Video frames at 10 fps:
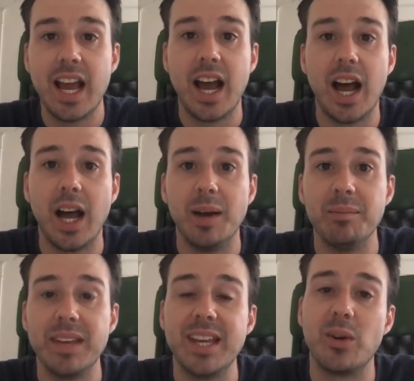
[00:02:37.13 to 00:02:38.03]

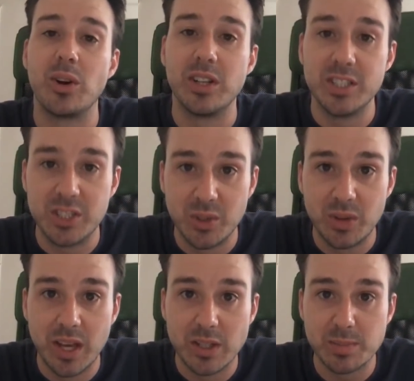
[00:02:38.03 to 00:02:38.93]
in order to do
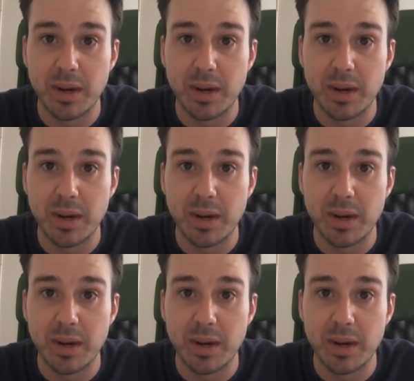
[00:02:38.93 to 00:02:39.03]
those.